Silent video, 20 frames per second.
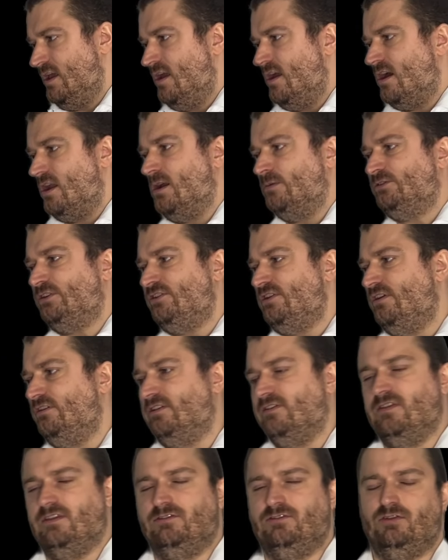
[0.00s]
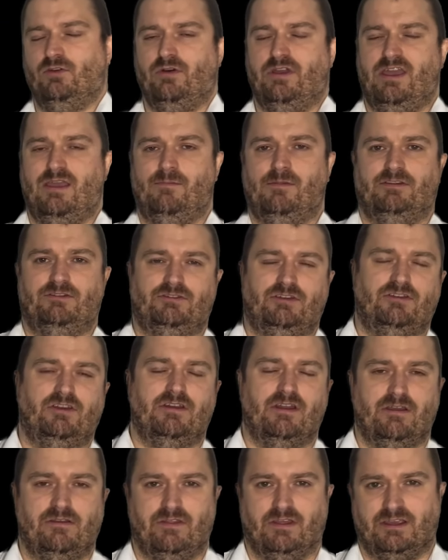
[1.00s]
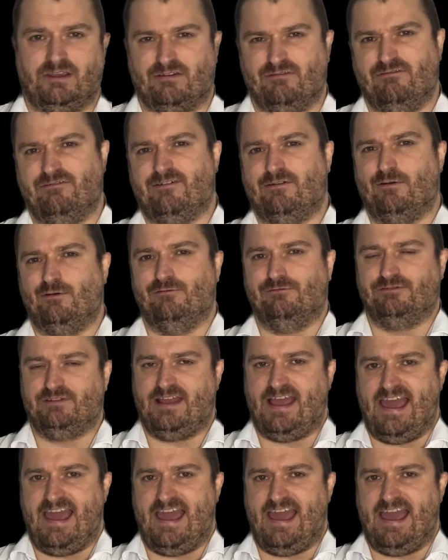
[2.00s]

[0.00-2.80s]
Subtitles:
And I'm just using this toy image to denote the convolved